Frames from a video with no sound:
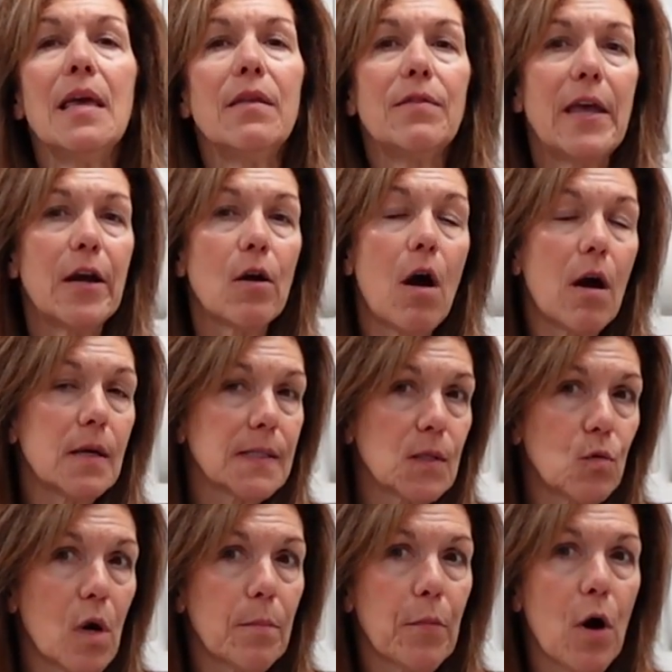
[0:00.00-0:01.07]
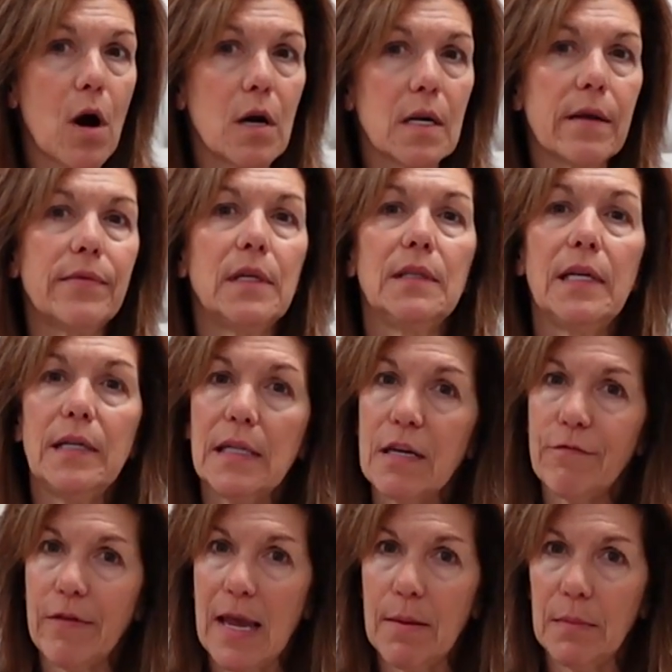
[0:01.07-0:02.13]
They are also a part of the lily
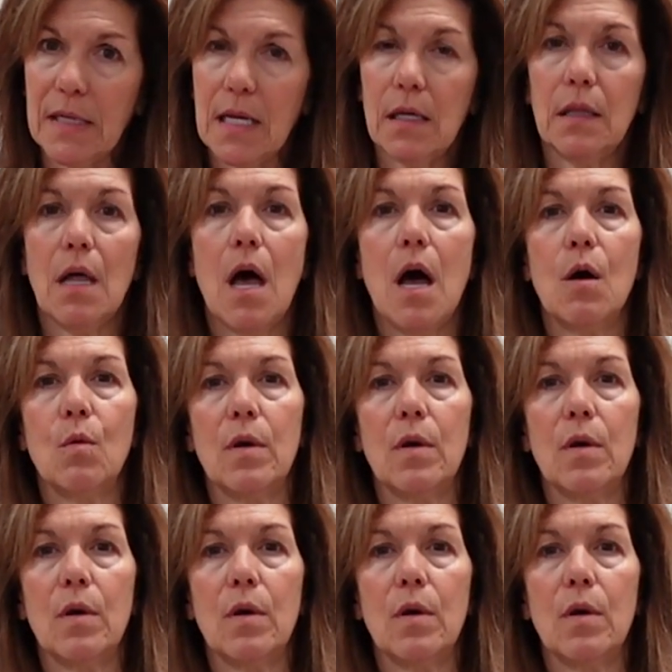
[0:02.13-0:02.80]
family, along